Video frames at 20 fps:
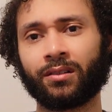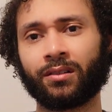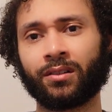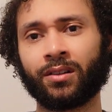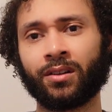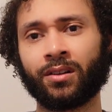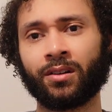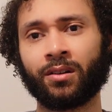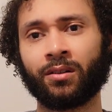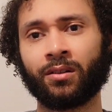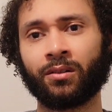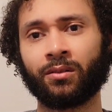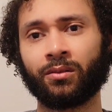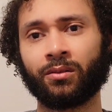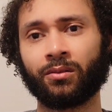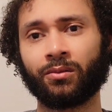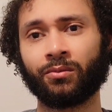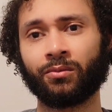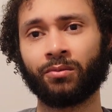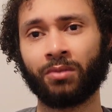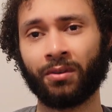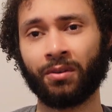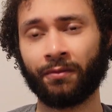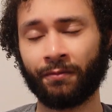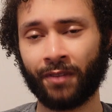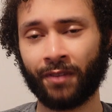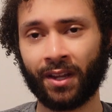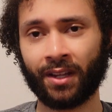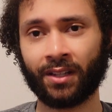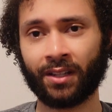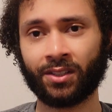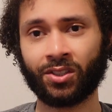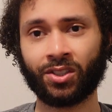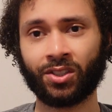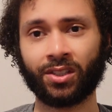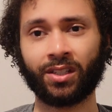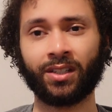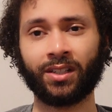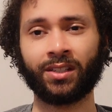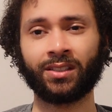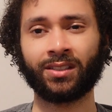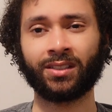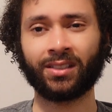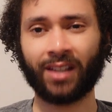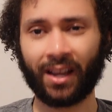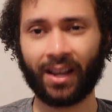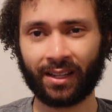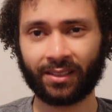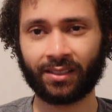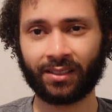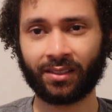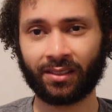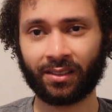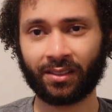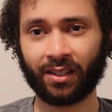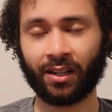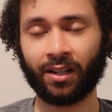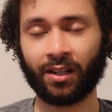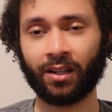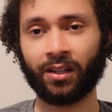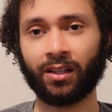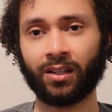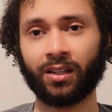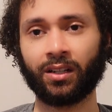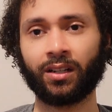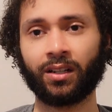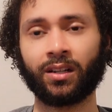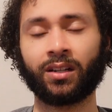You know, revenge is necessary.